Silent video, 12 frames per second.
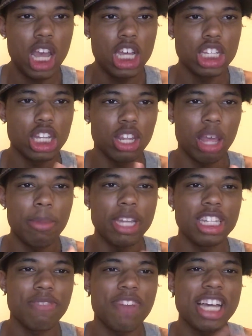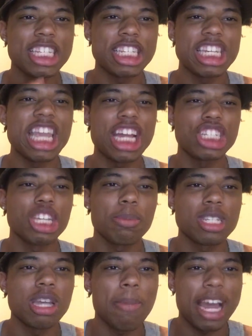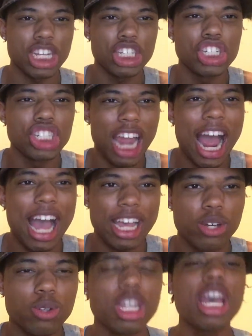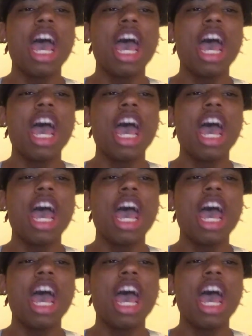So that means if I snatch up somebody's child,